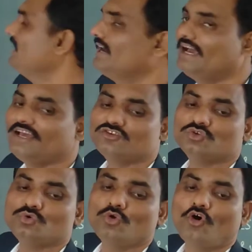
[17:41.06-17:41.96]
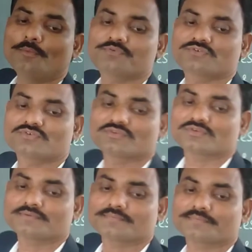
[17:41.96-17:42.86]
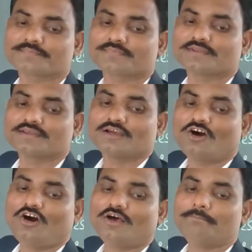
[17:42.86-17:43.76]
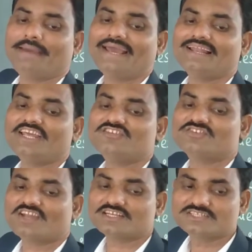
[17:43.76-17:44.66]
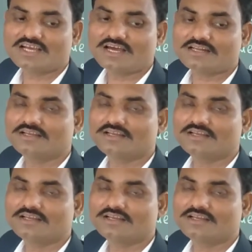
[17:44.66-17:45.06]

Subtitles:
has two lobes or bag-like structure